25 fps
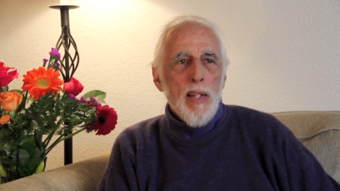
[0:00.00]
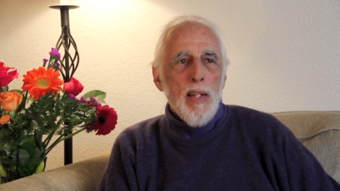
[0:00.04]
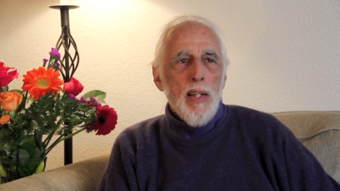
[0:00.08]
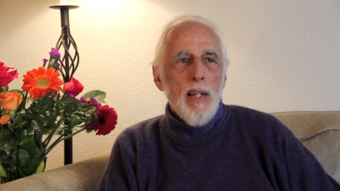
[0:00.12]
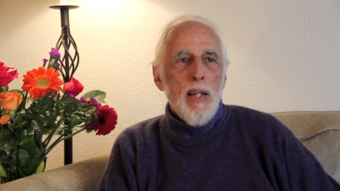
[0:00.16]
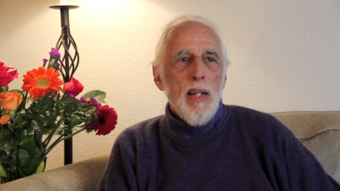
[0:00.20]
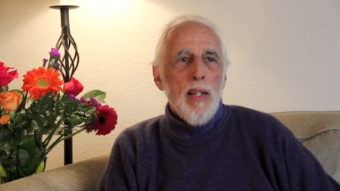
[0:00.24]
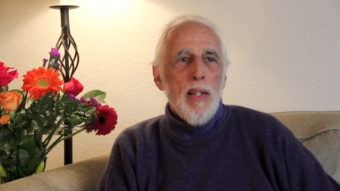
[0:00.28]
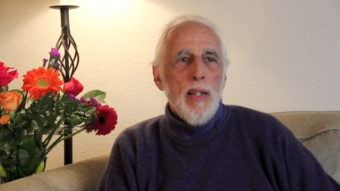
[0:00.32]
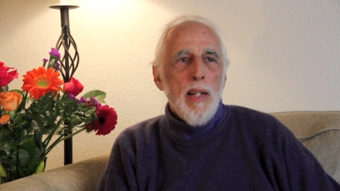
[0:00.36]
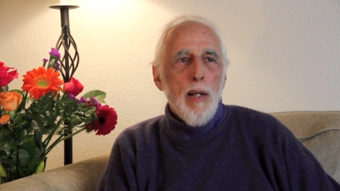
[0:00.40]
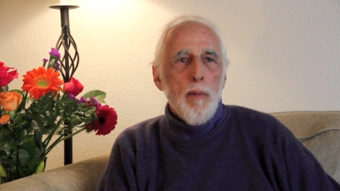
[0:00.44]

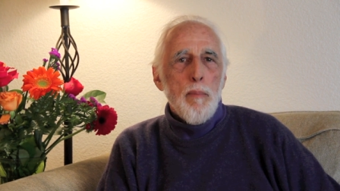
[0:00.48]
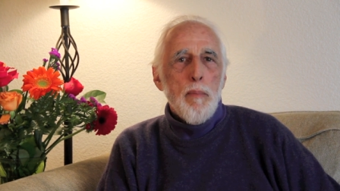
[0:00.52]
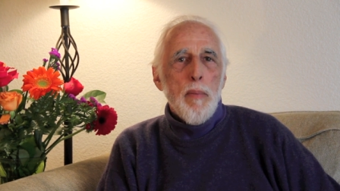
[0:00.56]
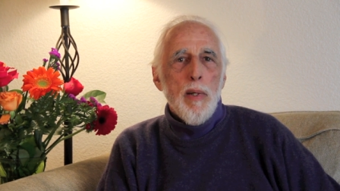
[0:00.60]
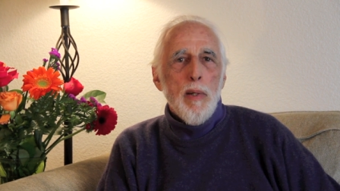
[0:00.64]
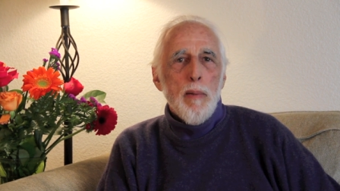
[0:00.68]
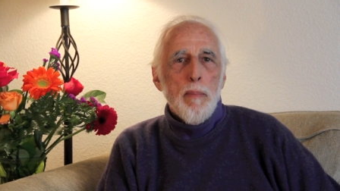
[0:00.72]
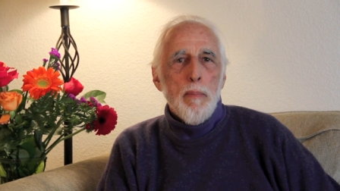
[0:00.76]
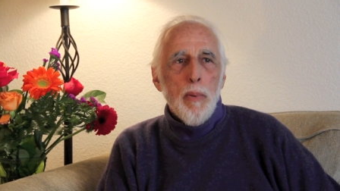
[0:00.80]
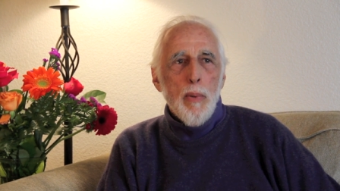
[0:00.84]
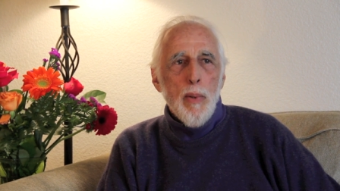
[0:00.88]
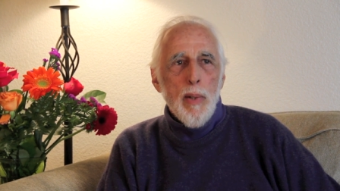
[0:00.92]
and had
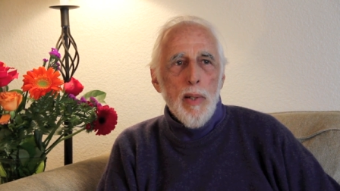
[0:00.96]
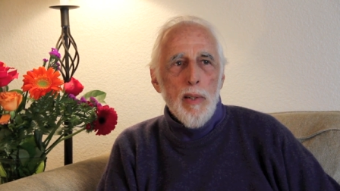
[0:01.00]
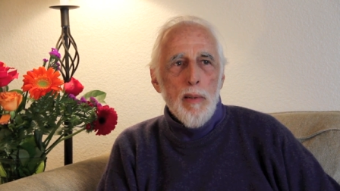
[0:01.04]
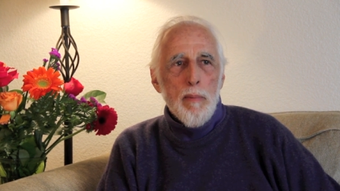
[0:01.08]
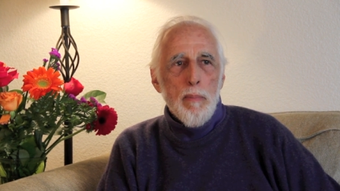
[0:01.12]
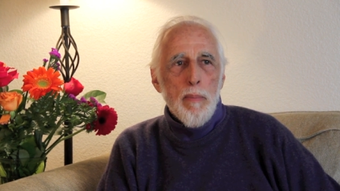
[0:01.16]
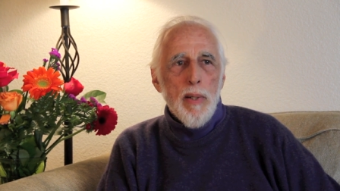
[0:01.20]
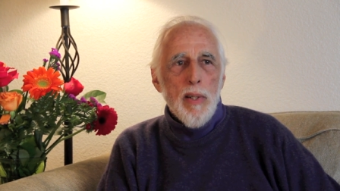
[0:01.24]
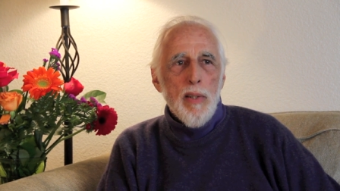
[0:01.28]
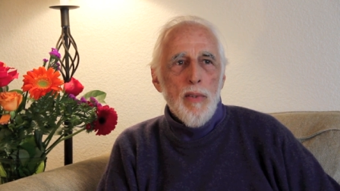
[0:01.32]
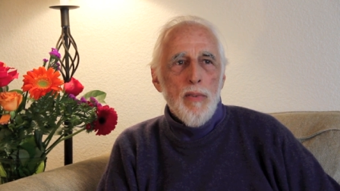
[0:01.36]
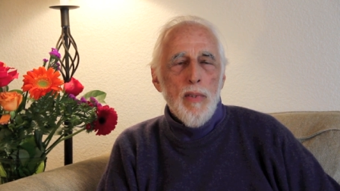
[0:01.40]
been
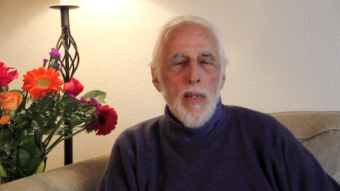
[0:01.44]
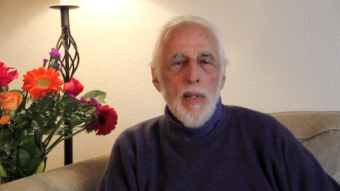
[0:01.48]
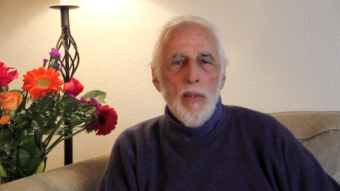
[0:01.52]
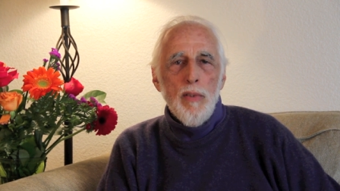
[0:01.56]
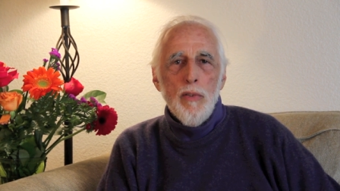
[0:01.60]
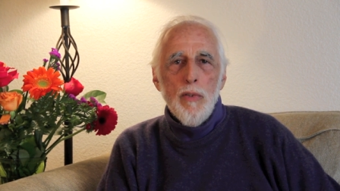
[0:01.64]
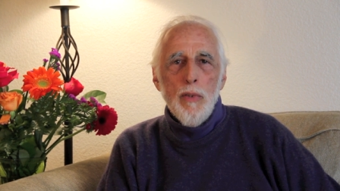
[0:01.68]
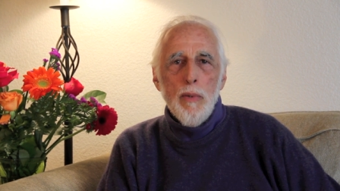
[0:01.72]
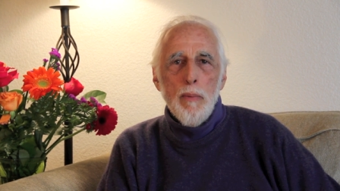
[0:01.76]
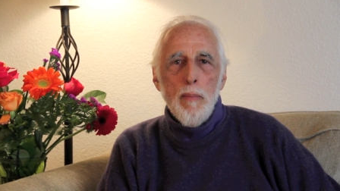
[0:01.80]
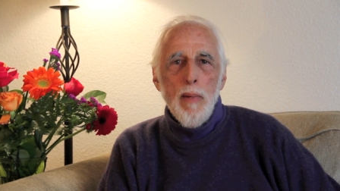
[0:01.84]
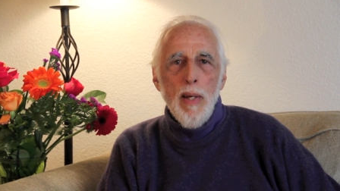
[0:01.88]
appointed by
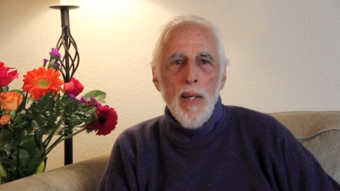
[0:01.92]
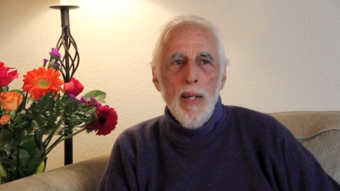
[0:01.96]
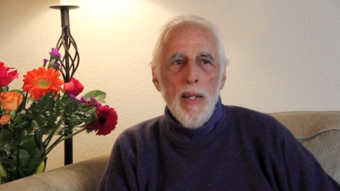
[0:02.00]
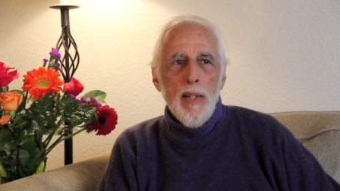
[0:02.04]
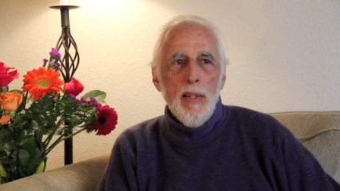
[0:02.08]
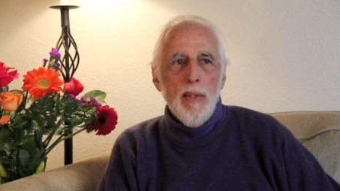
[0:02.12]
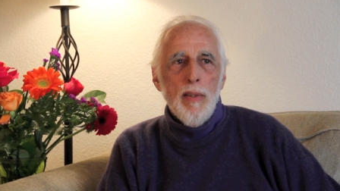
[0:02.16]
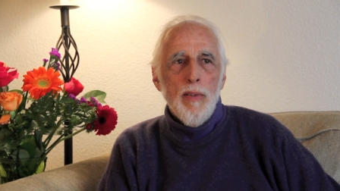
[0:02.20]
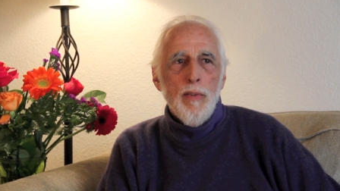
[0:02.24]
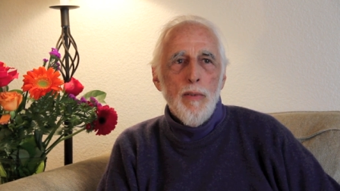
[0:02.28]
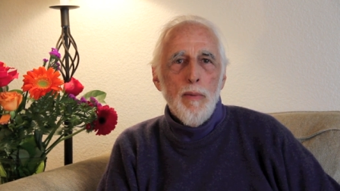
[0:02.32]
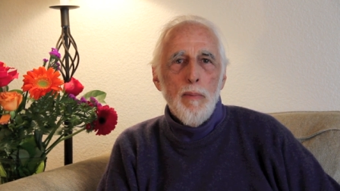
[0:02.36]
Saint
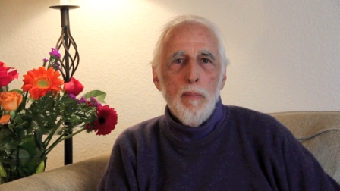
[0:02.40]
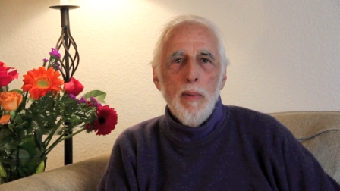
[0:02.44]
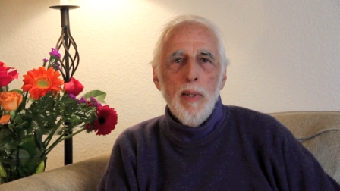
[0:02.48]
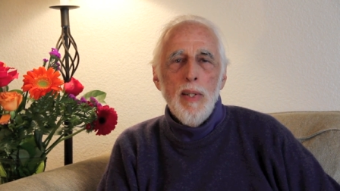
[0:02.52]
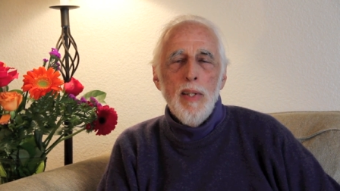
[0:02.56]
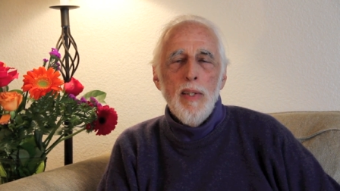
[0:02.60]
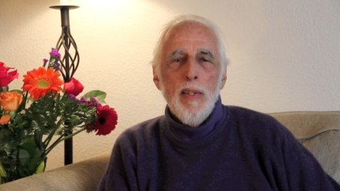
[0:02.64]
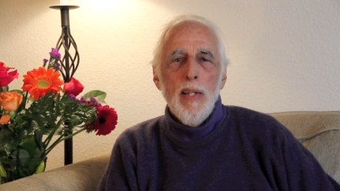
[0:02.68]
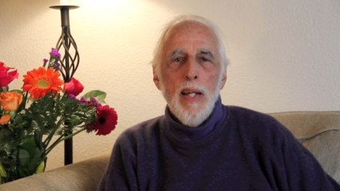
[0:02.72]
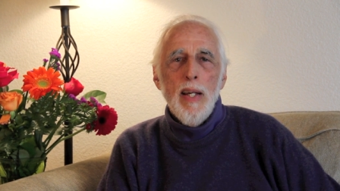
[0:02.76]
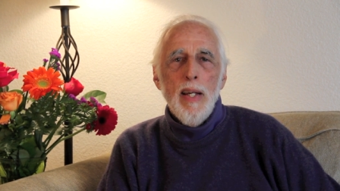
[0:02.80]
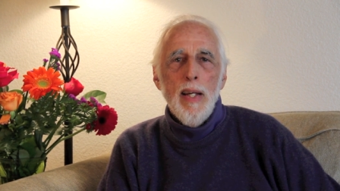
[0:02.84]
Germain to
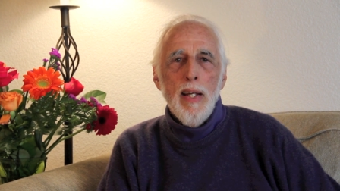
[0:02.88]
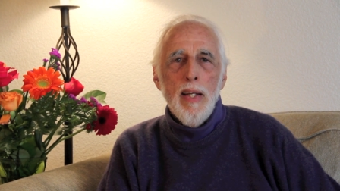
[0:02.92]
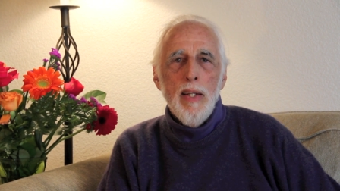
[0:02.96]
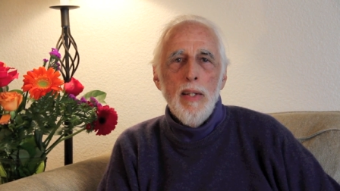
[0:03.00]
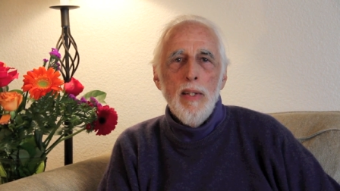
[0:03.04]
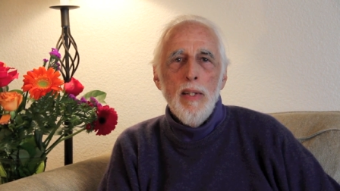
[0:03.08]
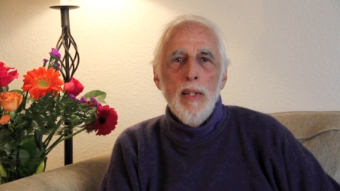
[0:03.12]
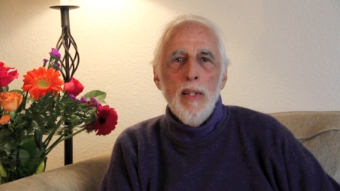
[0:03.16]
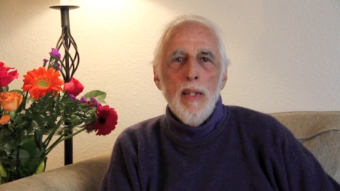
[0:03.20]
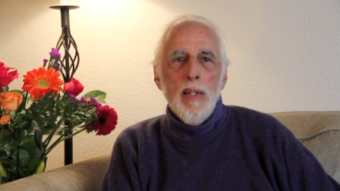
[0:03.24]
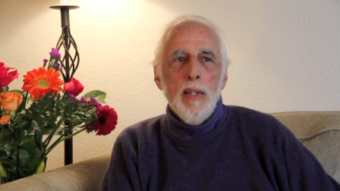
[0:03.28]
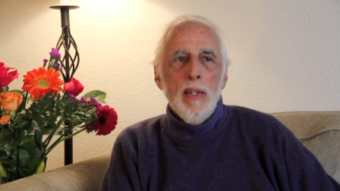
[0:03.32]
be the
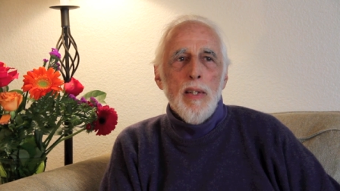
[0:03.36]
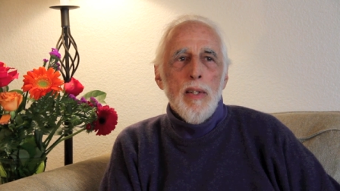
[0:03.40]
head